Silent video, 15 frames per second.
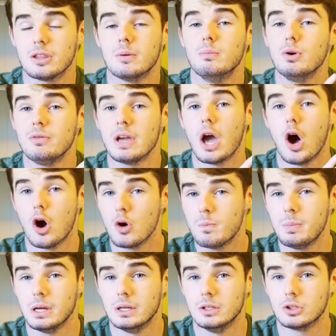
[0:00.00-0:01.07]
The movie
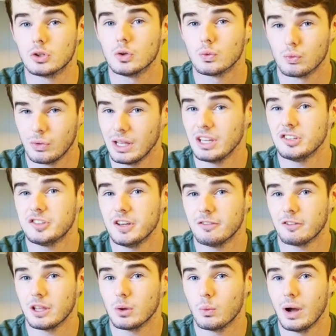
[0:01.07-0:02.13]
opened
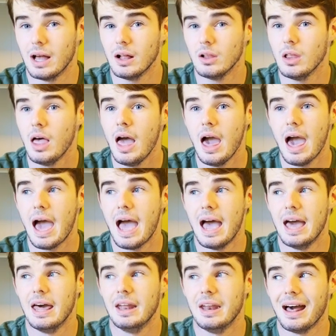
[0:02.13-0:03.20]
relatively well,
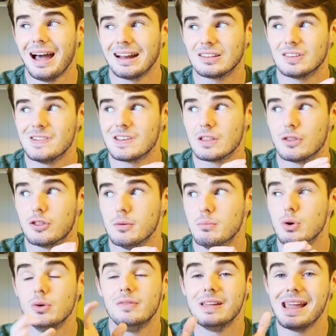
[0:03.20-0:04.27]
and I think the
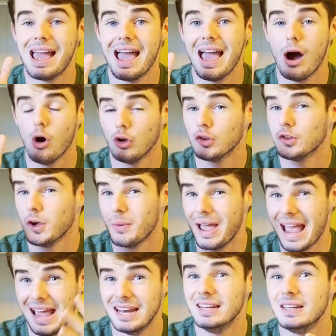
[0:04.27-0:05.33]
movie also
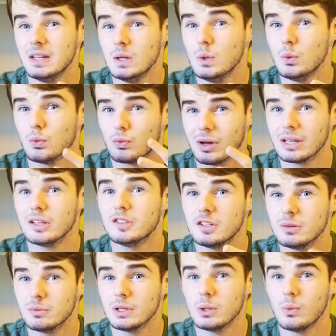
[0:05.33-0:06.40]
ended
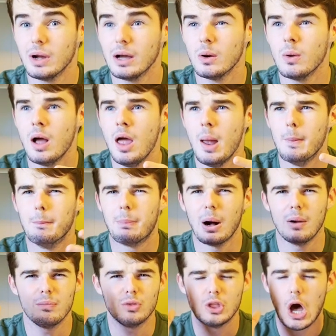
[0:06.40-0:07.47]
relatively well,
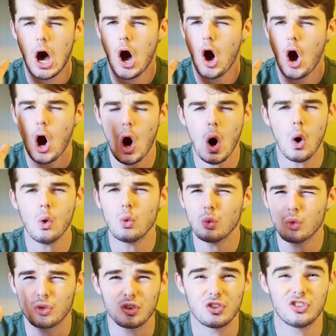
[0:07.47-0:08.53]
but the
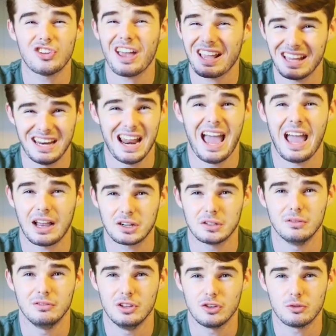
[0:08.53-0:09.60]
whole second act
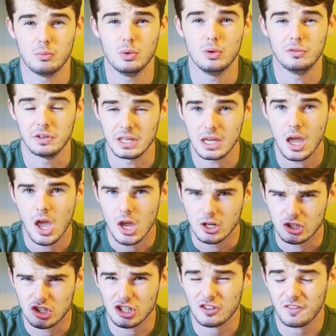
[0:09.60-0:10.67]
of this movie
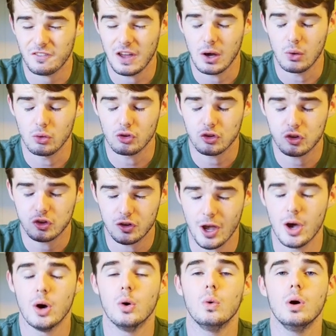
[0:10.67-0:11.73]
just felt
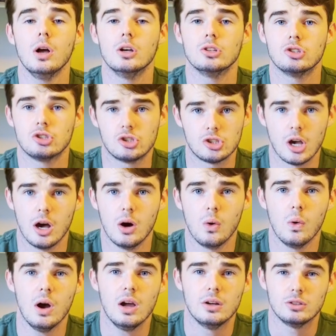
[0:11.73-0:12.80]
so,
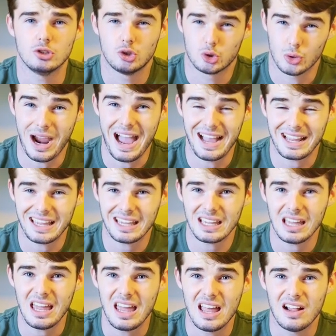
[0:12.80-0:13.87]
so dragging